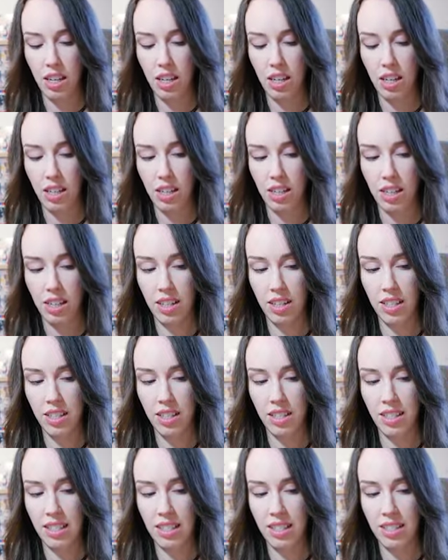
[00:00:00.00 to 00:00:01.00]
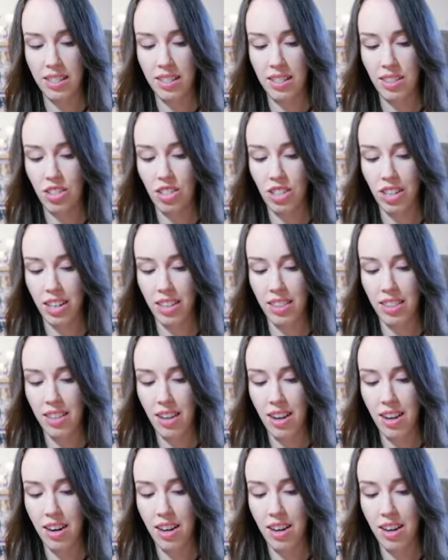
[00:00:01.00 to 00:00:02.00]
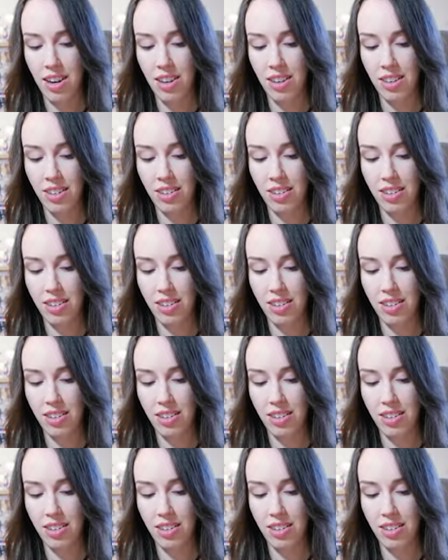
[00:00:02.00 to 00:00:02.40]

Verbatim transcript: It is, check that out.